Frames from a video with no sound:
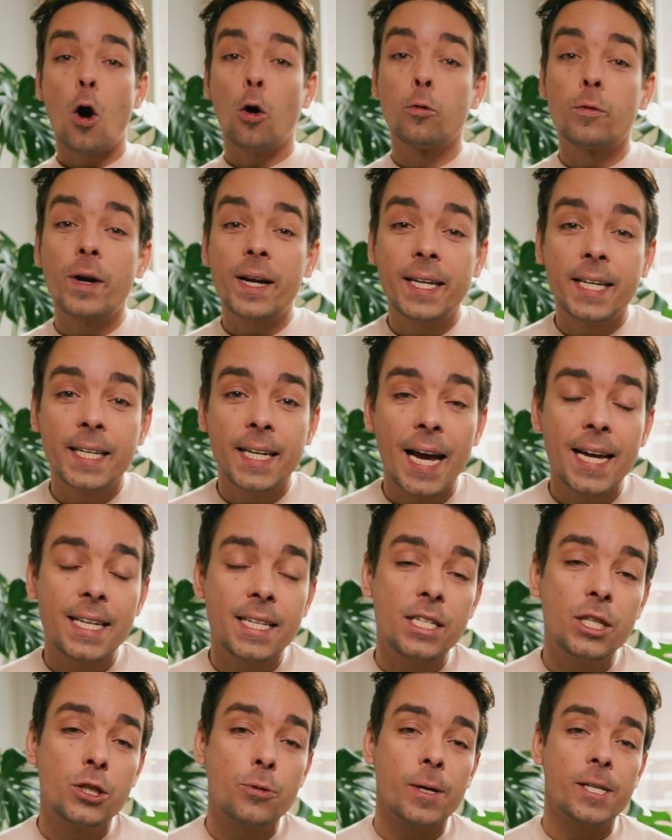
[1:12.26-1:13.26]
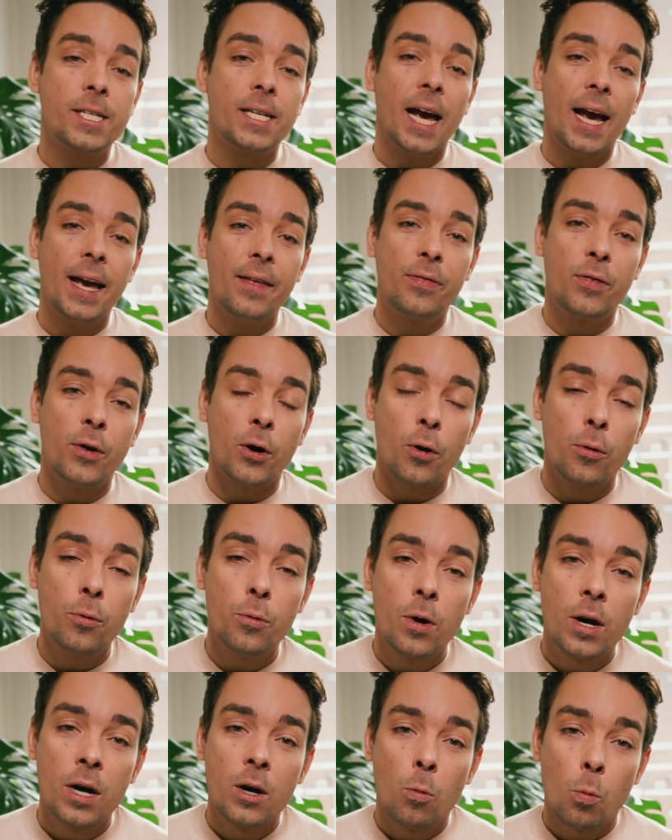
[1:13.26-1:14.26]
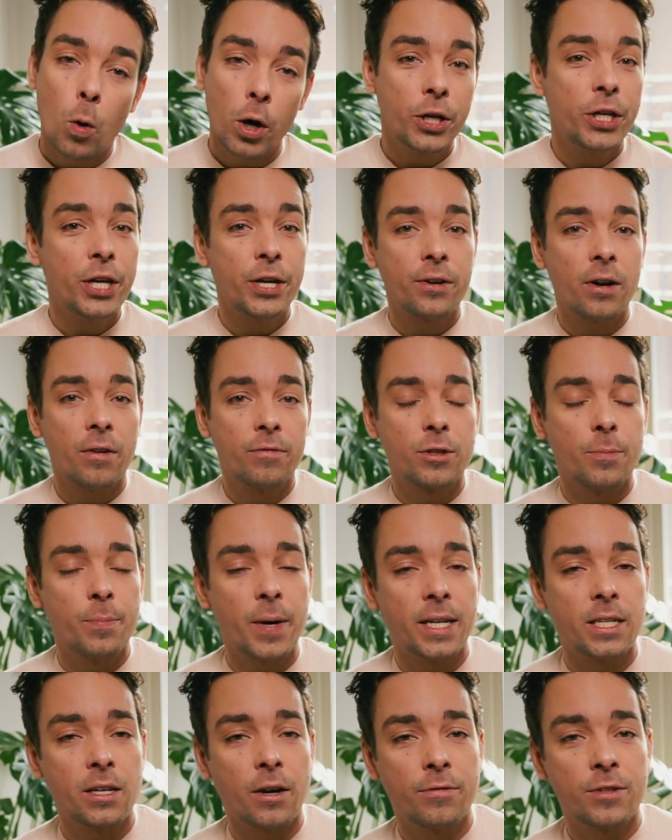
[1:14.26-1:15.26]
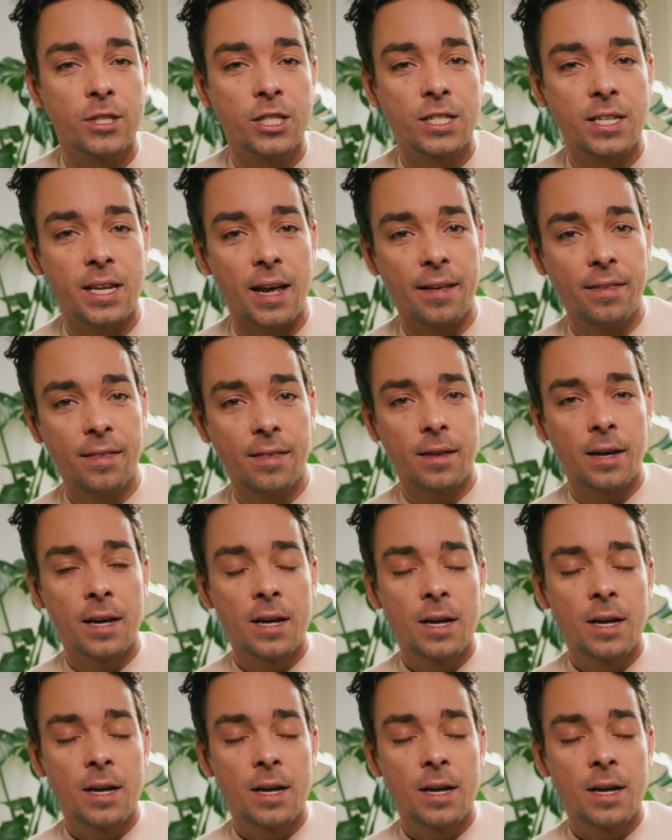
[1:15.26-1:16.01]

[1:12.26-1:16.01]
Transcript: Already in 1828 though, 1 year after Beethoven's death,